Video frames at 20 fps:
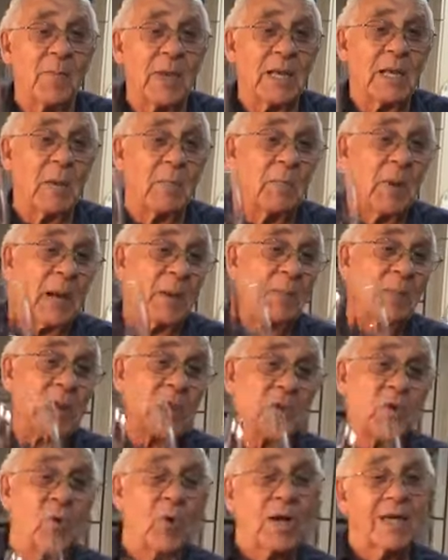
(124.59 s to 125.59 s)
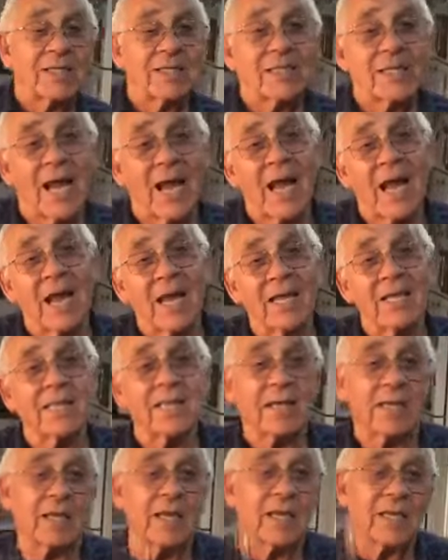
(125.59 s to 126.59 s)
make a barbecue outside.
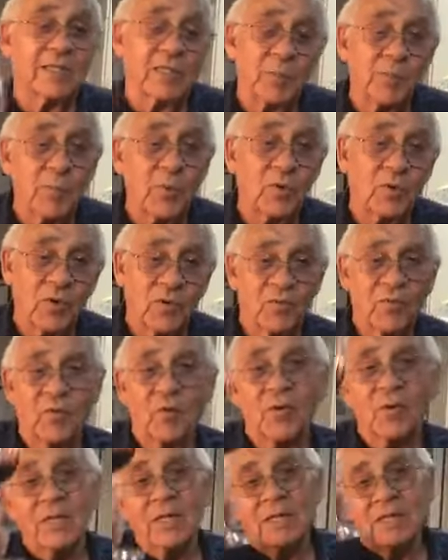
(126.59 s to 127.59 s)
It's beautiful.